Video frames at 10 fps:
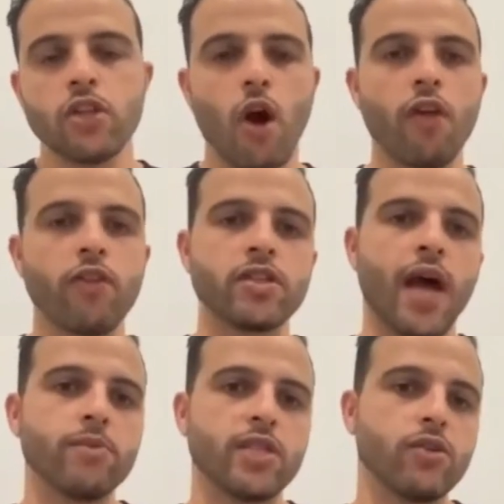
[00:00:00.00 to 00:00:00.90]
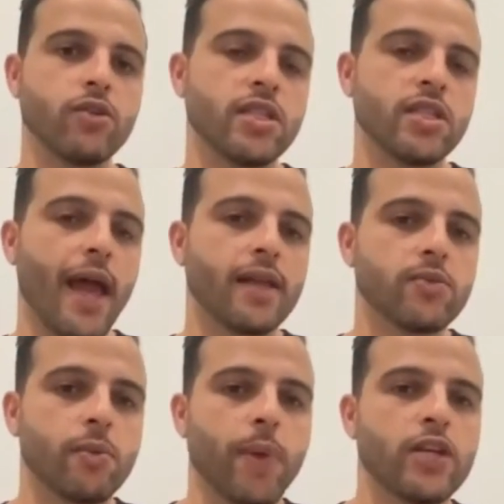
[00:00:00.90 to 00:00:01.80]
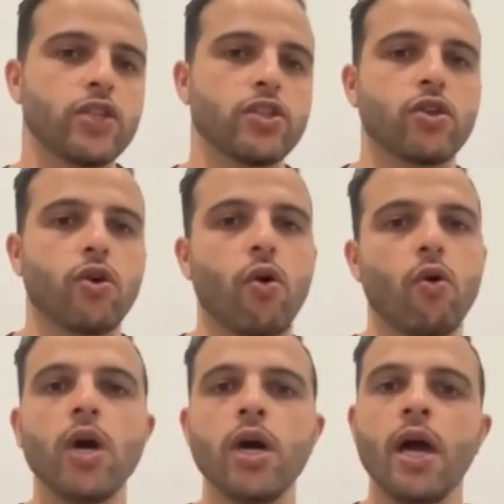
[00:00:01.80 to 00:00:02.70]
The other times that you see that is when patients go